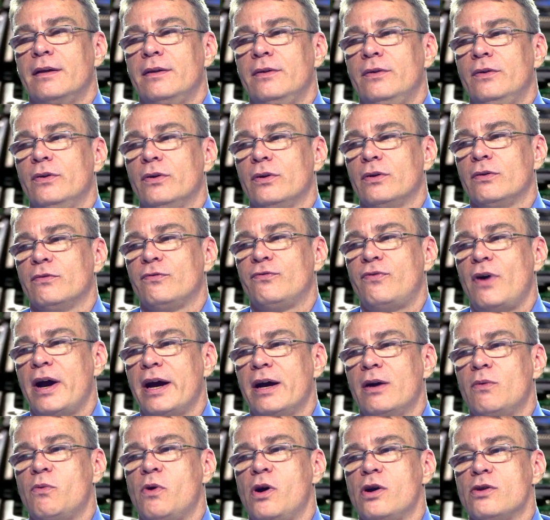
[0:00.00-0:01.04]
your
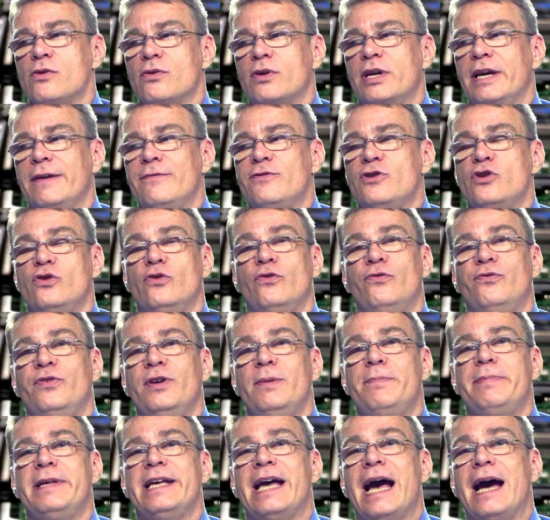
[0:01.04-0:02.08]
firewall gives you
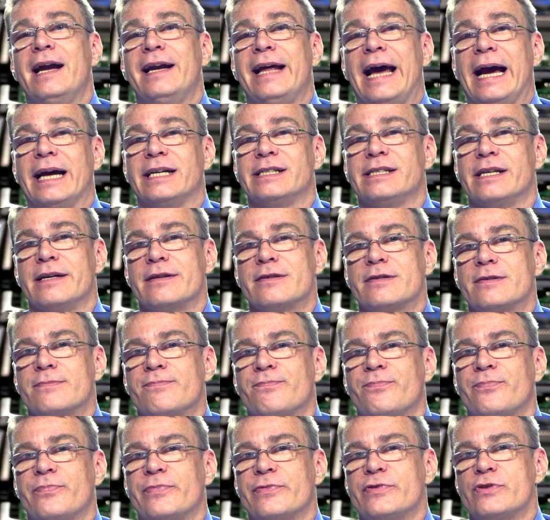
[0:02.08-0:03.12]
VPN access.
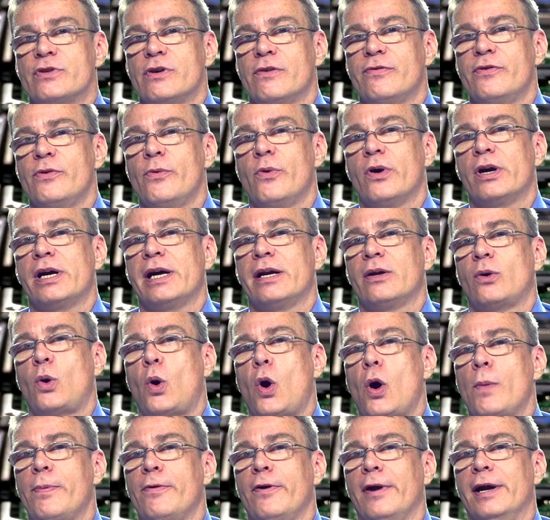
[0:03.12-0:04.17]
So if you work at a
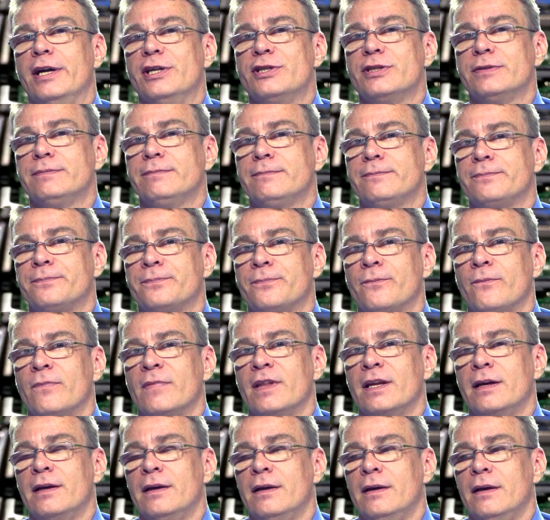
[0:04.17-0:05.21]
corporation
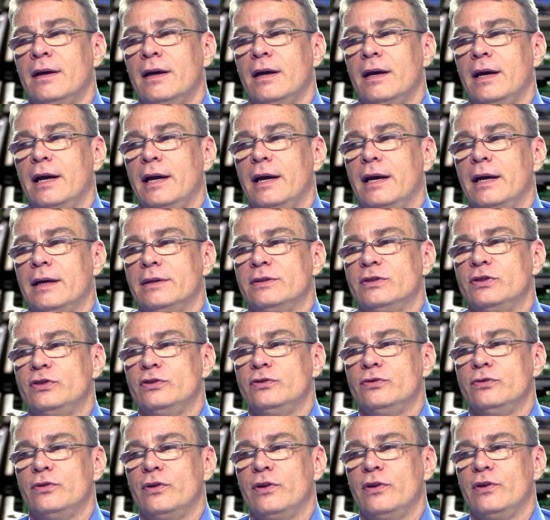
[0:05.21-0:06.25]
and
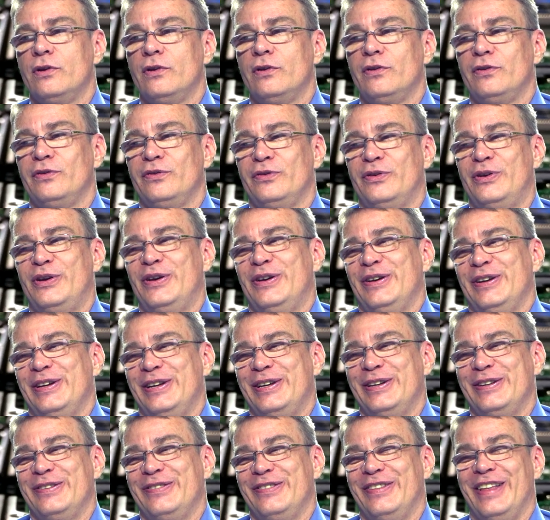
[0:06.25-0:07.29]

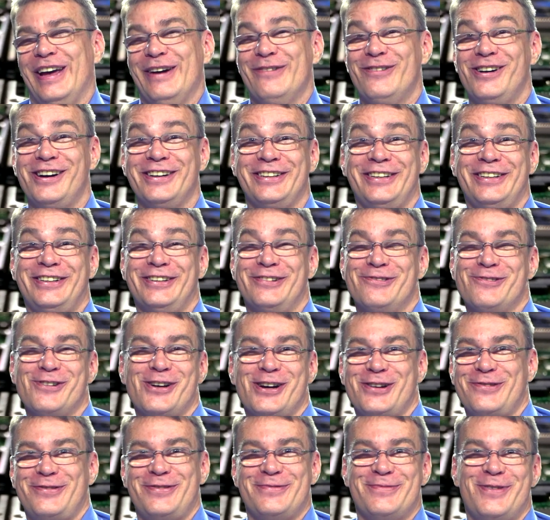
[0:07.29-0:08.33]
They want you to
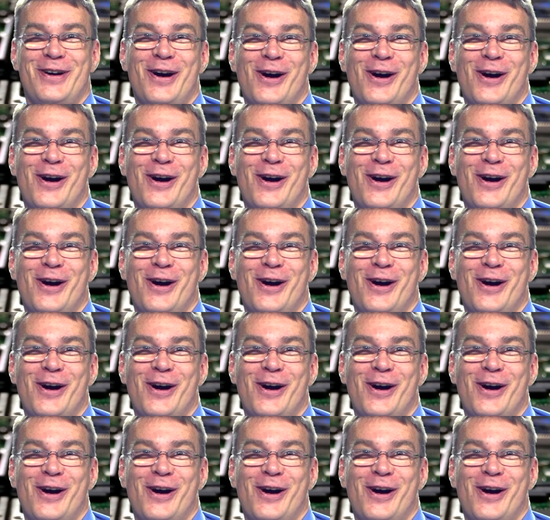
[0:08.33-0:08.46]
work from